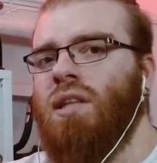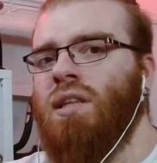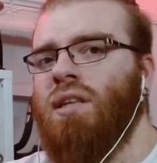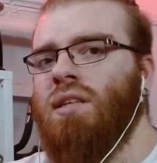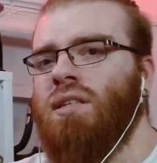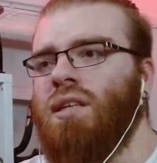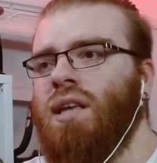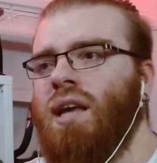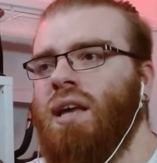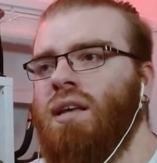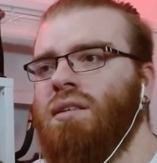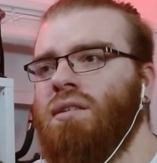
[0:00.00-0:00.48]
In
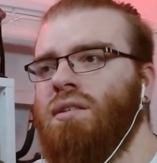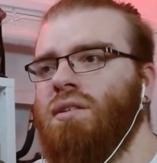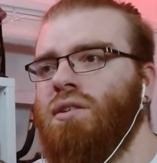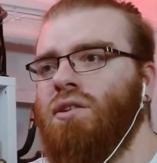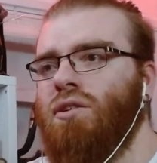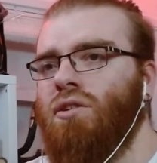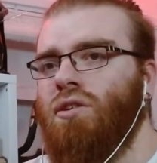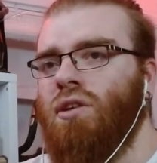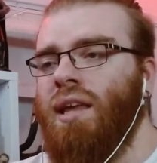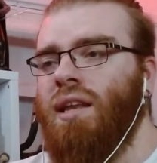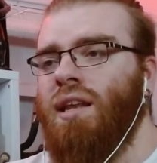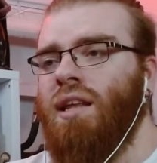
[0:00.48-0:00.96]
this case,
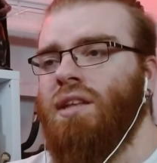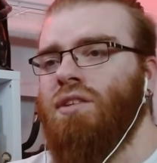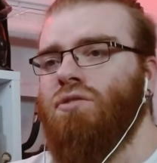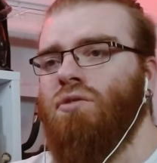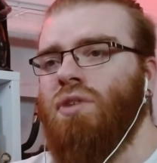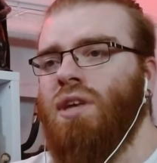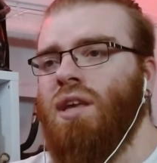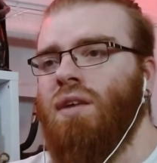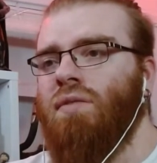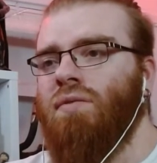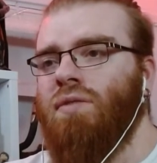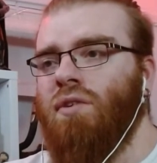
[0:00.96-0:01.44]
he needs
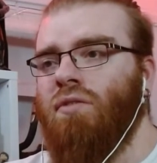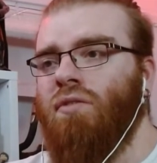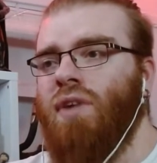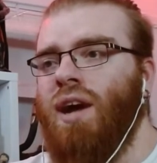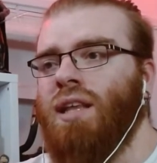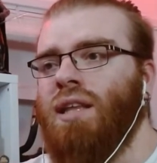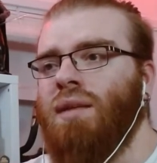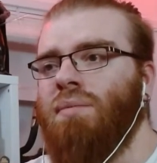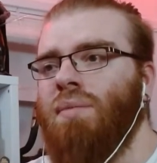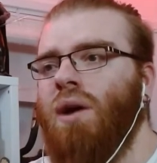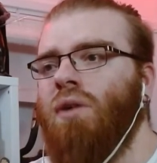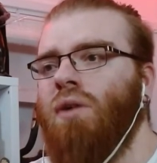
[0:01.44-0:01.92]
to give the
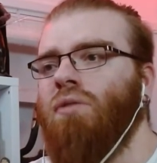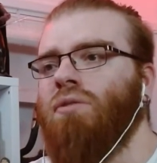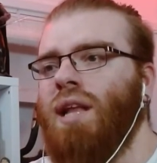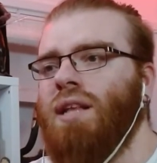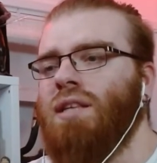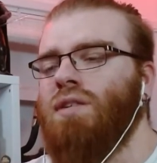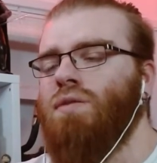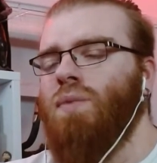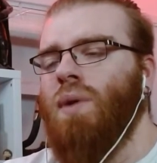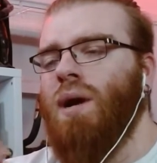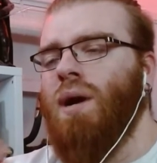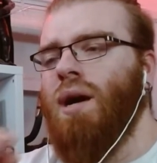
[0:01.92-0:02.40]
right amount.
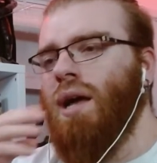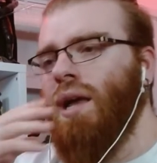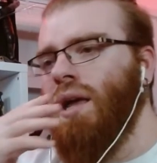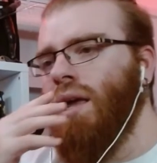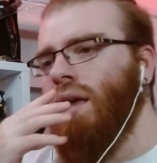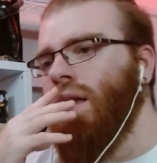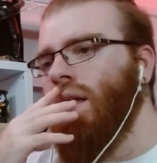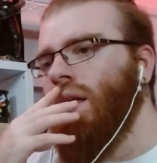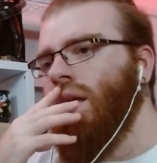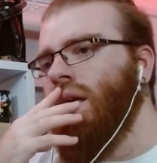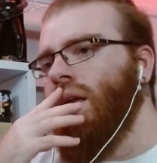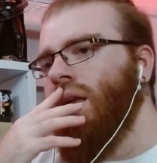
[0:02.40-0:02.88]
That's
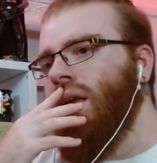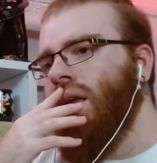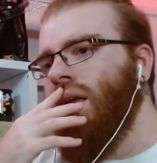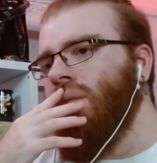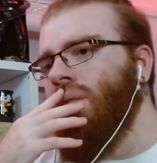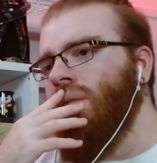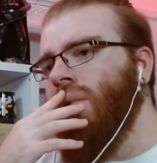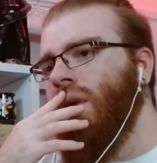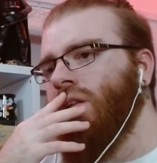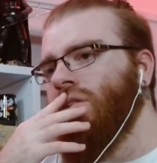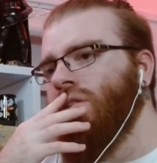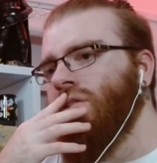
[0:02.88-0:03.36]
why
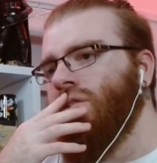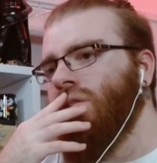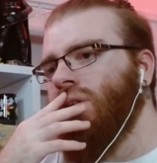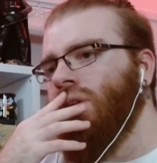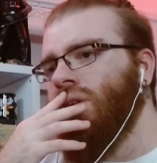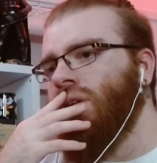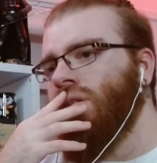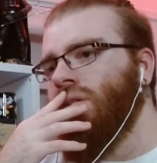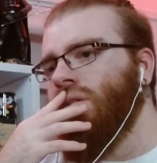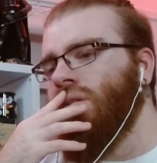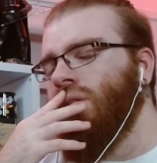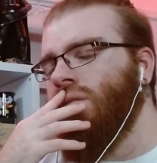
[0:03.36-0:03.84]
he mentioned
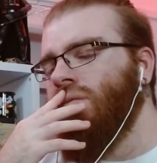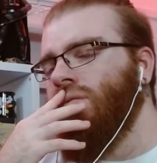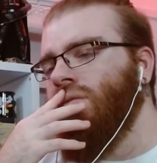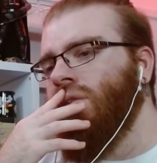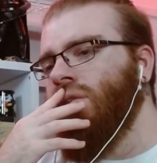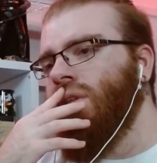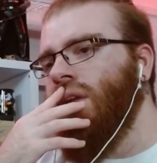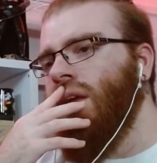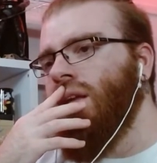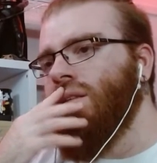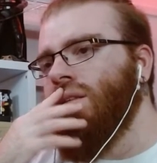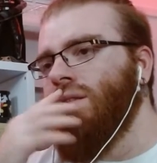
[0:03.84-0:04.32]
that if
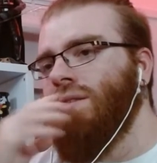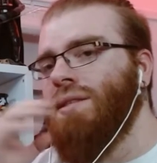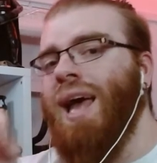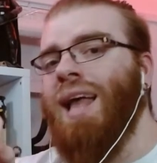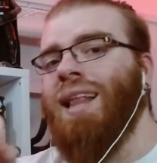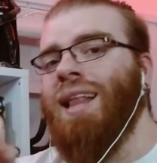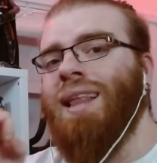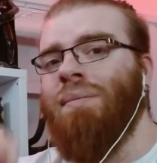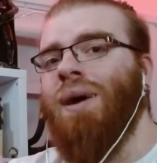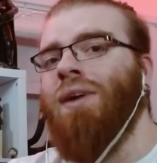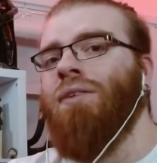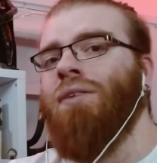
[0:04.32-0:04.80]
he takes
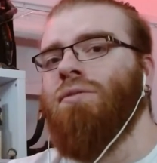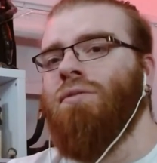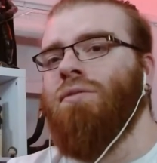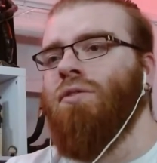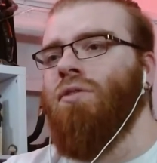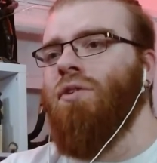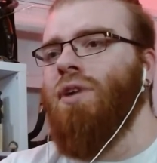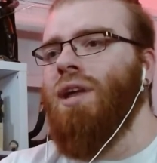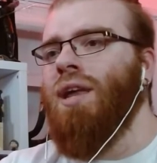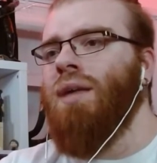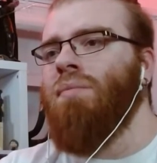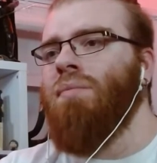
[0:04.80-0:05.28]
that
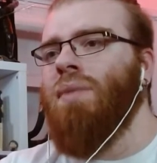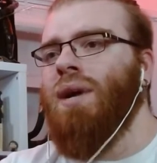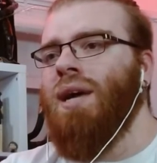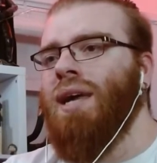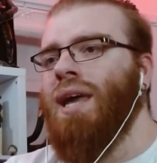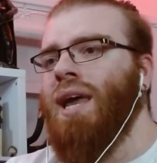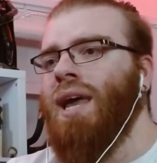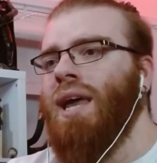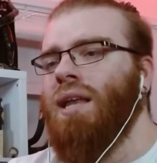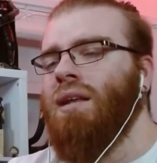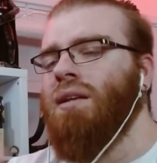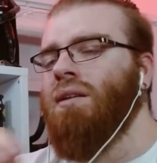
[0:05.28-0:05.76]
amount from him
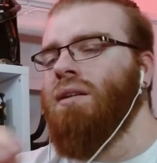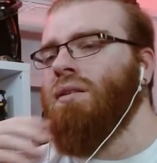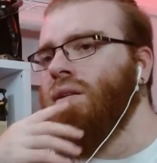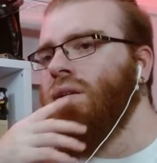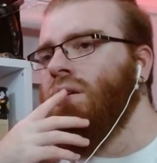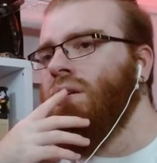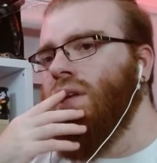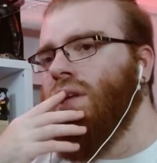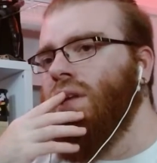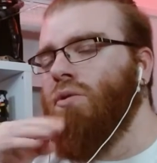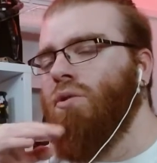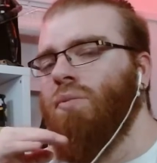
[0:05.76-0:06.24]
again,
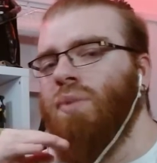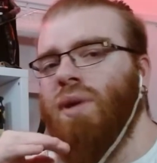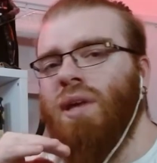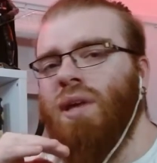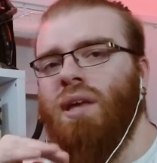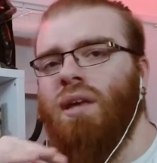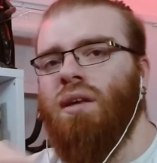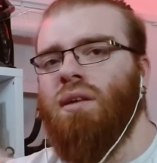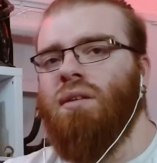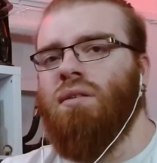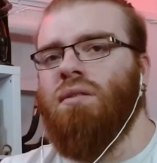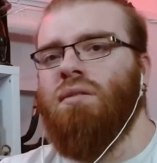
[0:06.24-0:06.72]
he will
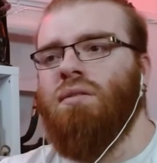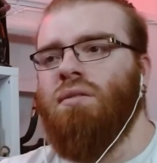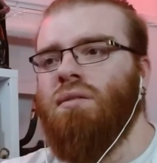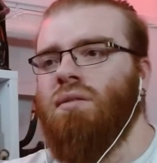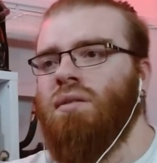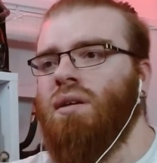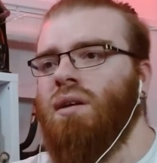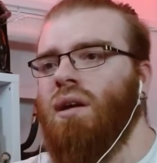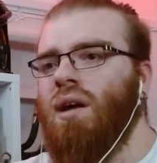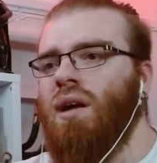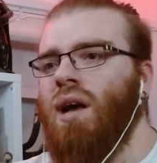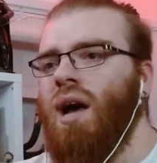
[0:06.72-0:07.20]
be
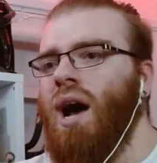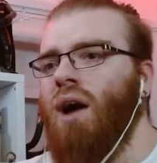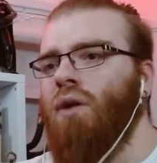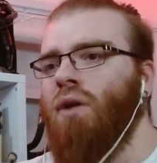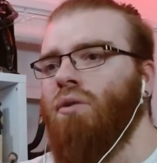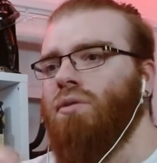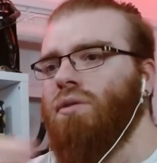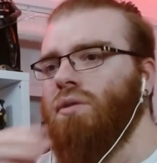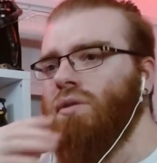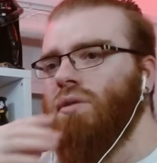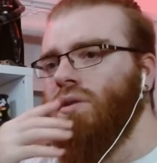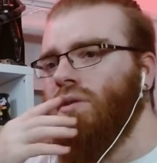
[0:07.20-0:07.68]

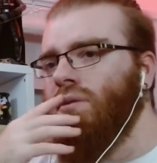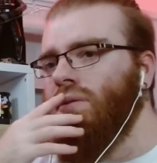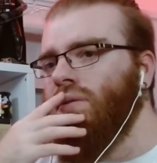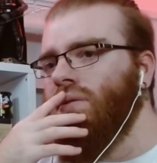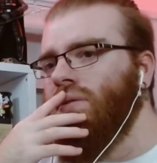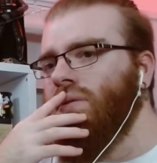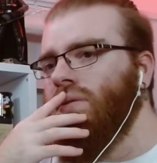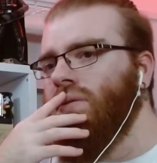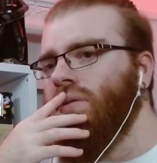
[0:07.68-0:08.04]
out, you know?